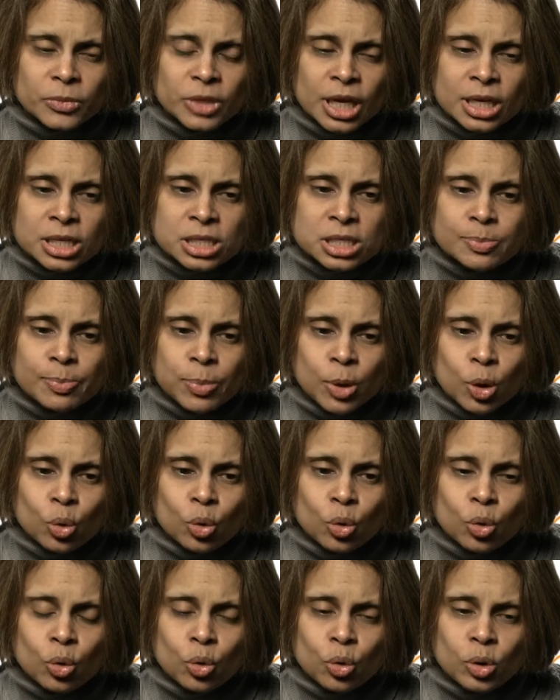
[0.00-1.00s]

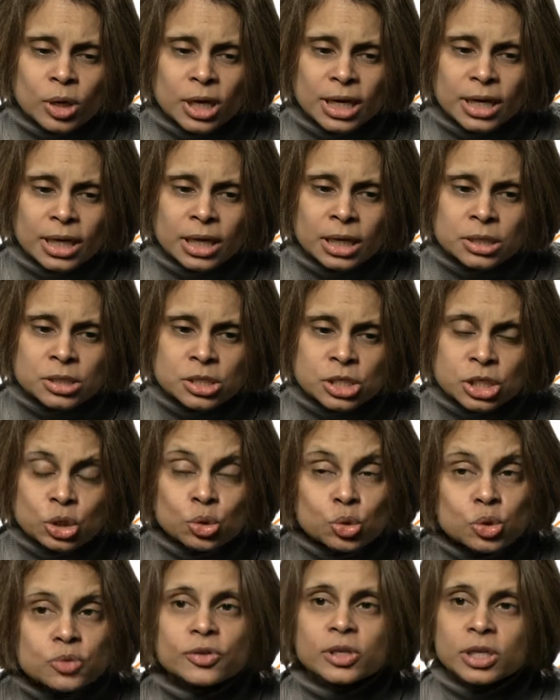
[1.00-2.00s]
explore its
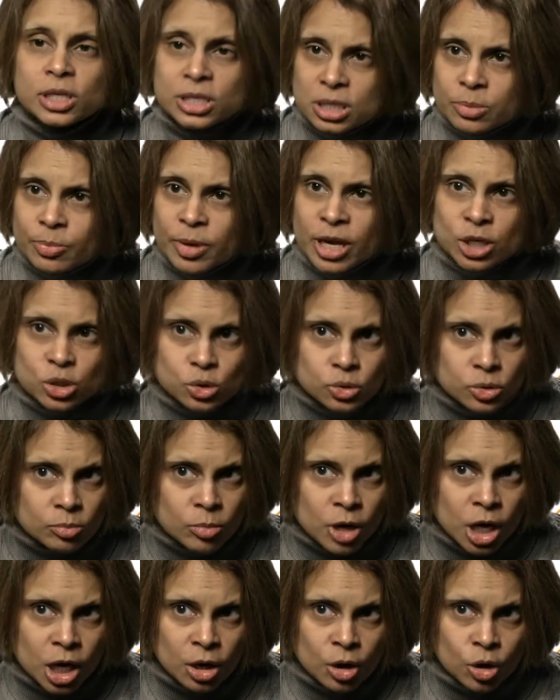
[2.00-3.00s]
usefulness in patients with
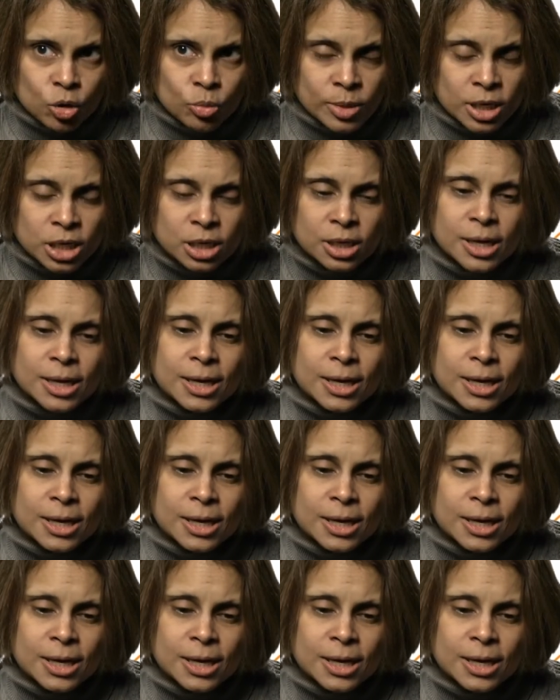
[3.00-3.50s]
myeloma